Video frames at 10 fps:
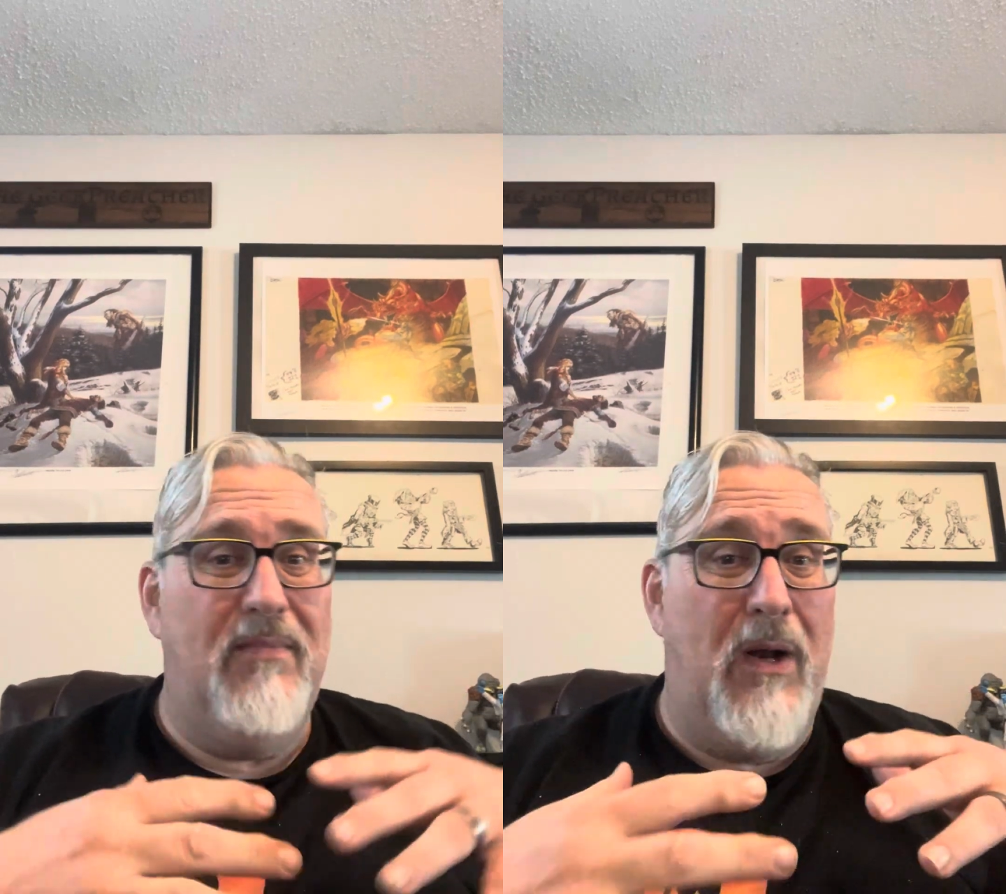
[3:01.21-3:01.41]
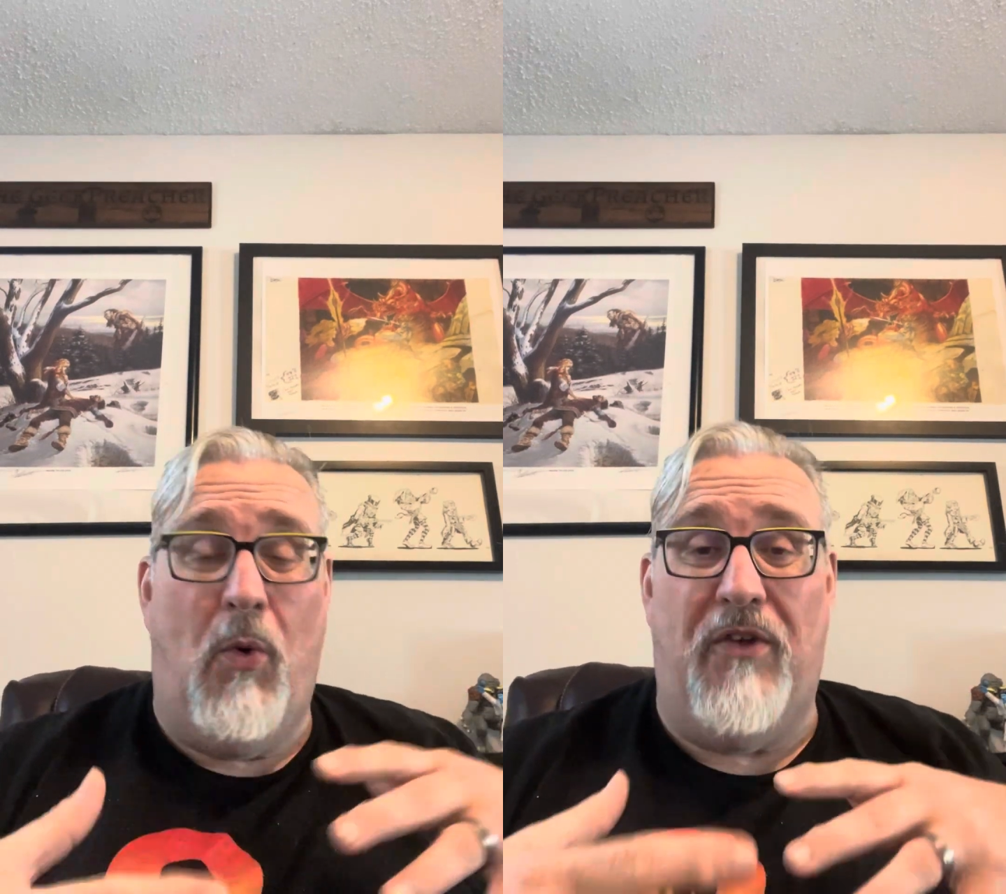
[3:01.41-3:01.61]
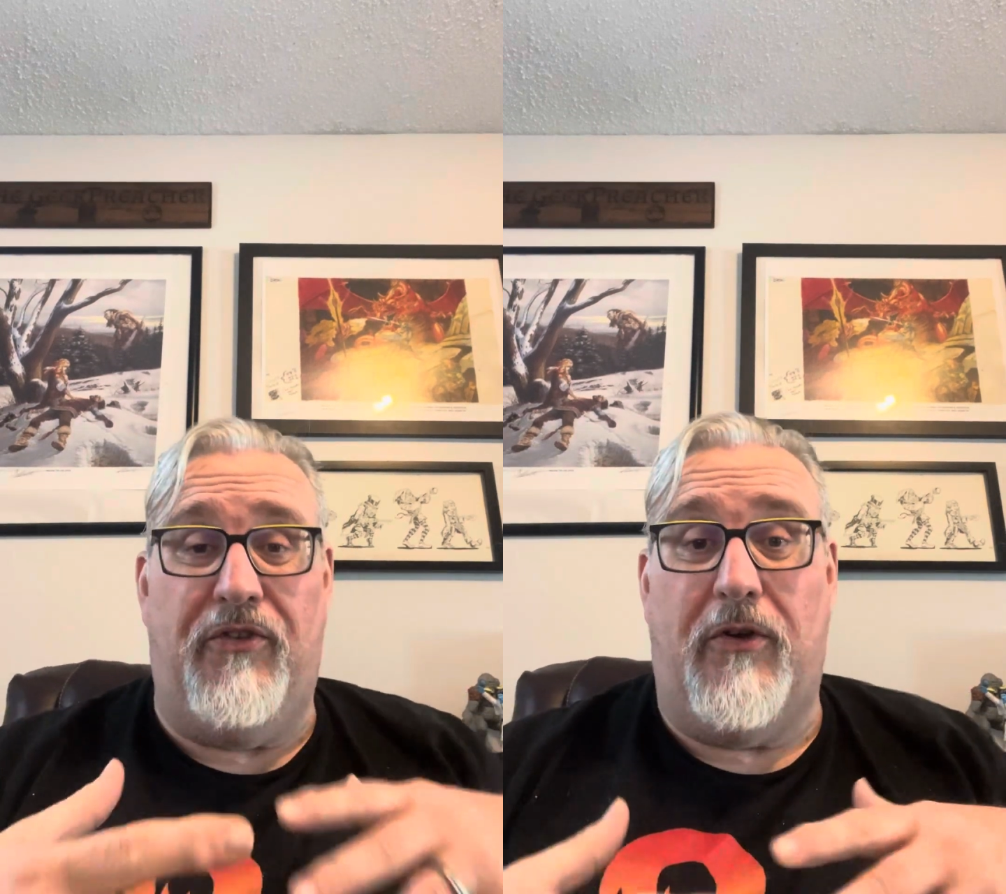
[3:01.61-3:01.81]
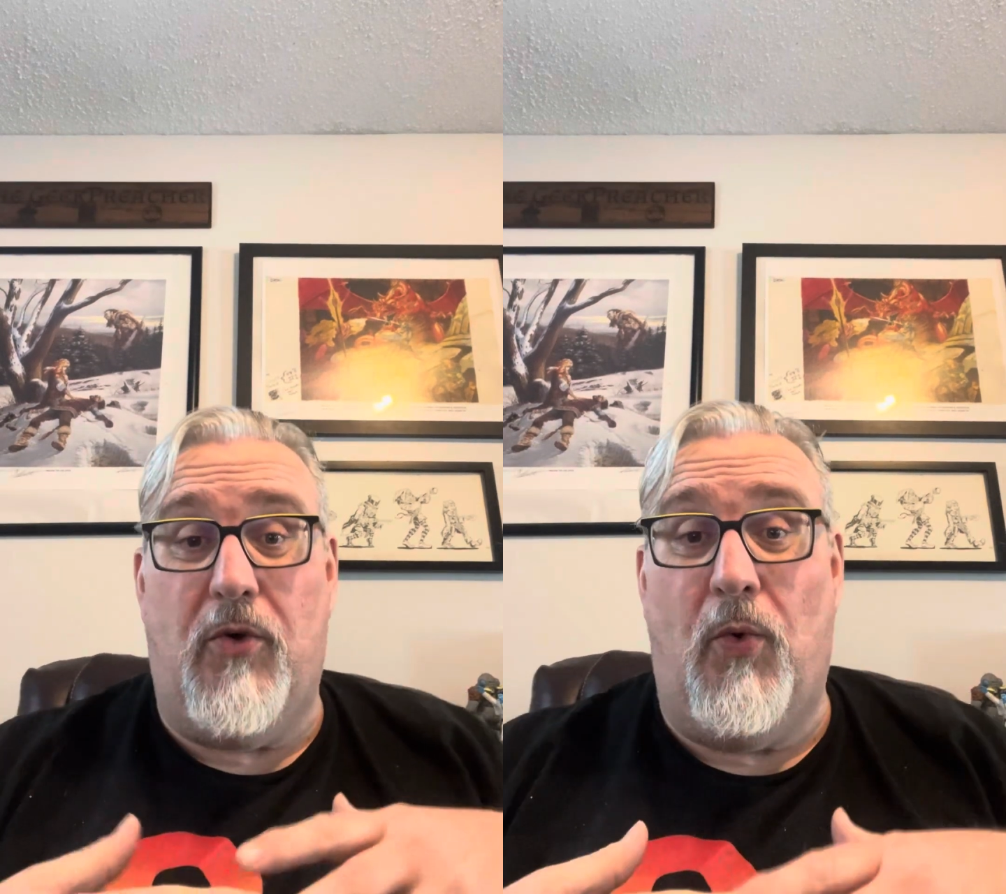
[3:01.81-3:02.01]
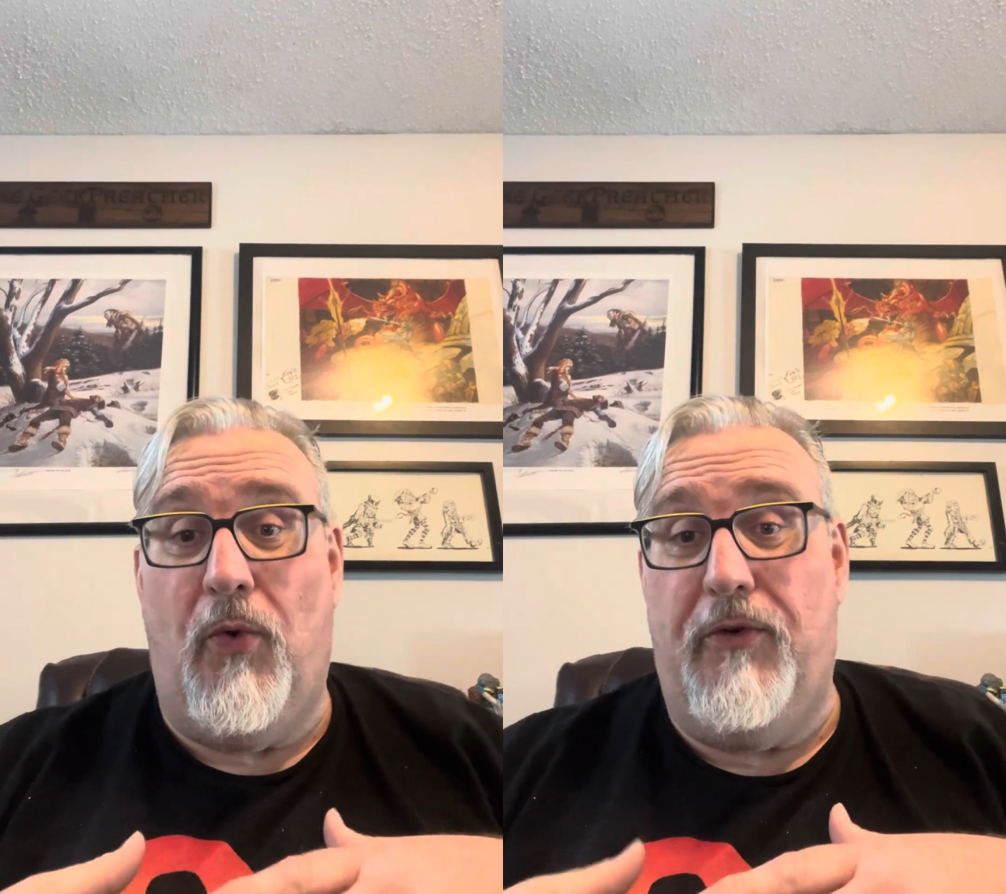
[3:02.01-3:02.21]
it wasn't
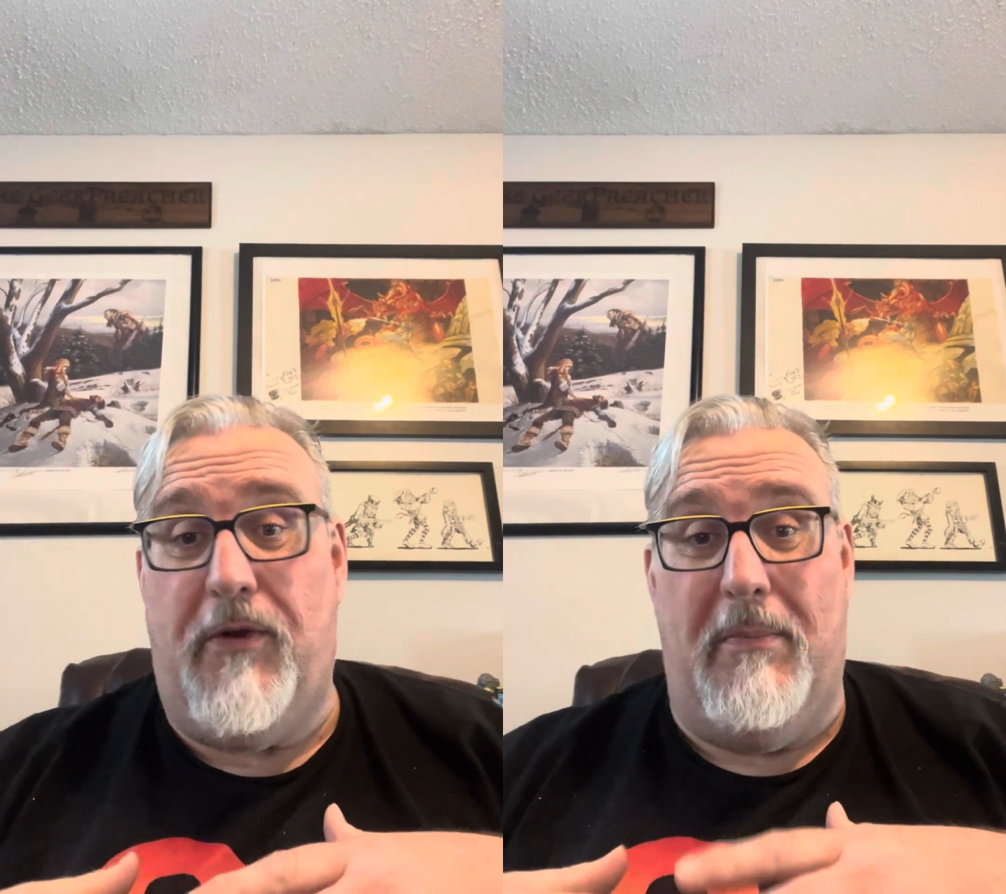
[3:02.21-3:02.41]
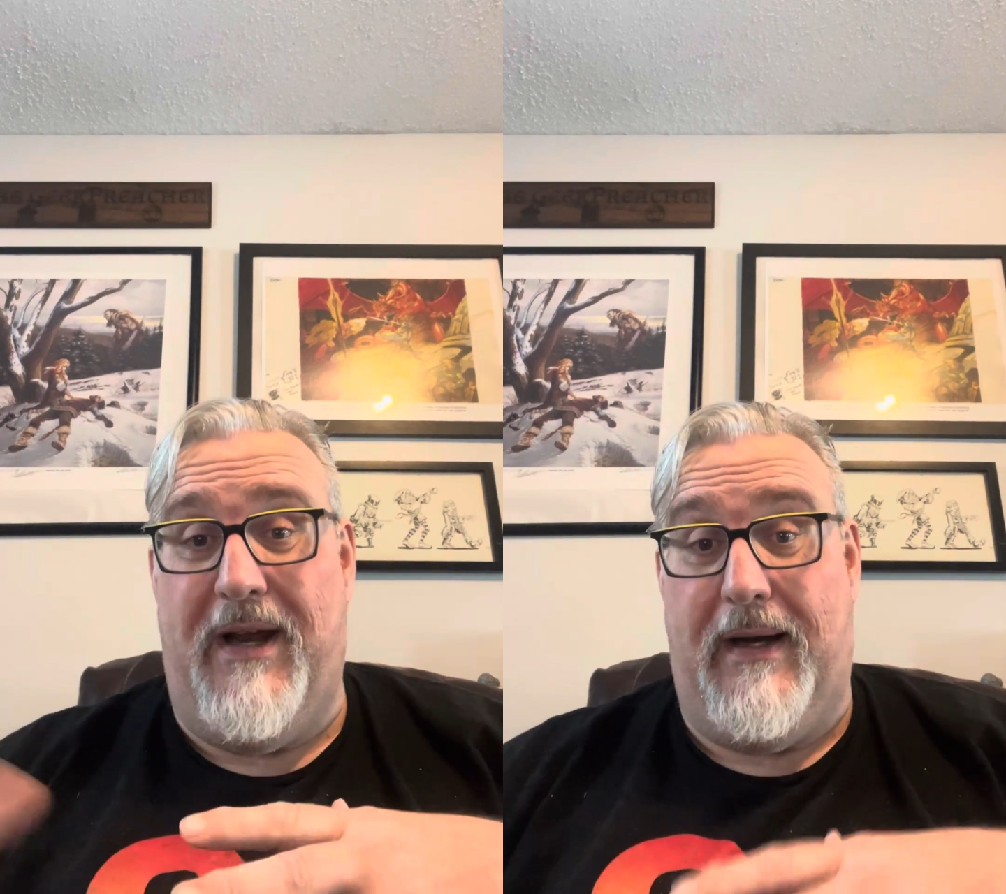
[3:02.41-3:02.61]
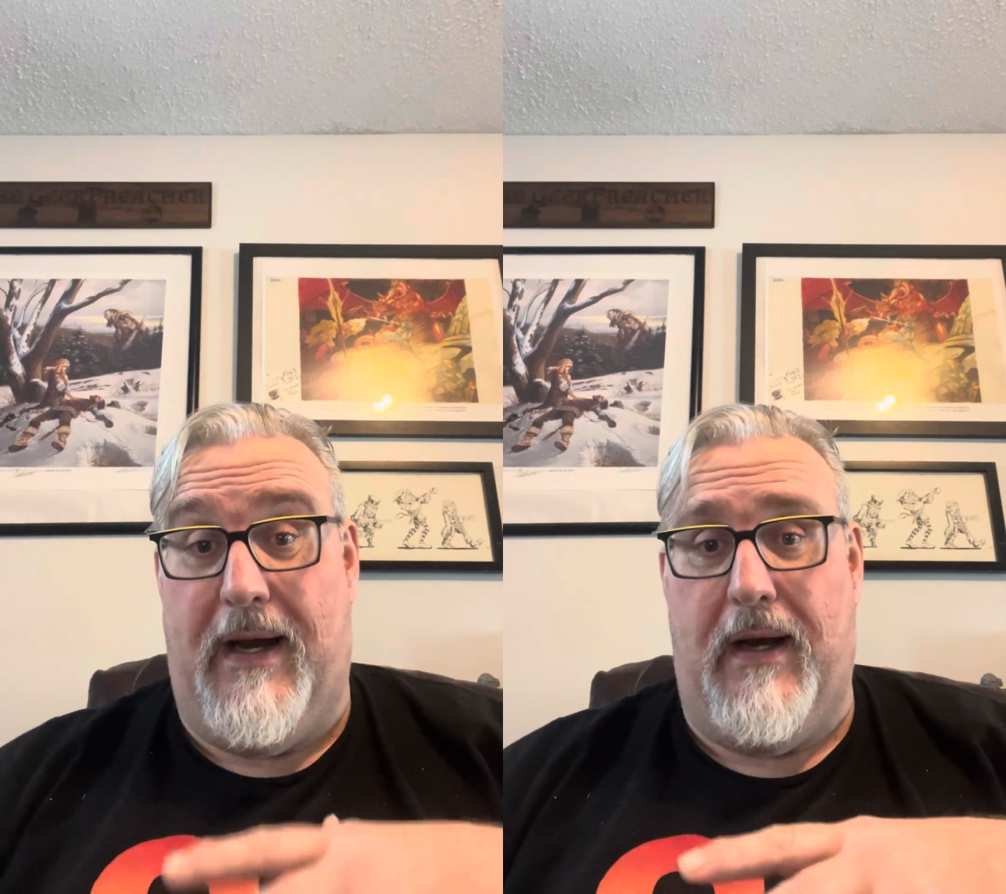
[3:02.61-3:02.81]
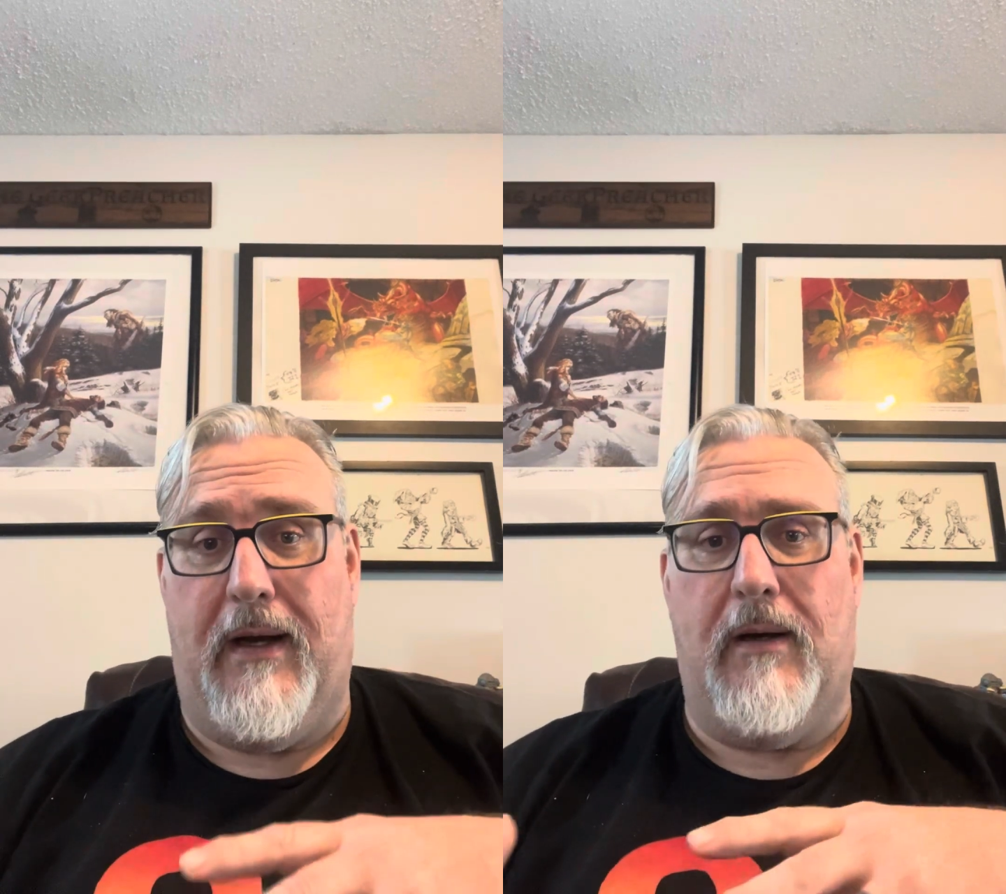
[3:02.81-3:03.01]
cool to be a geek.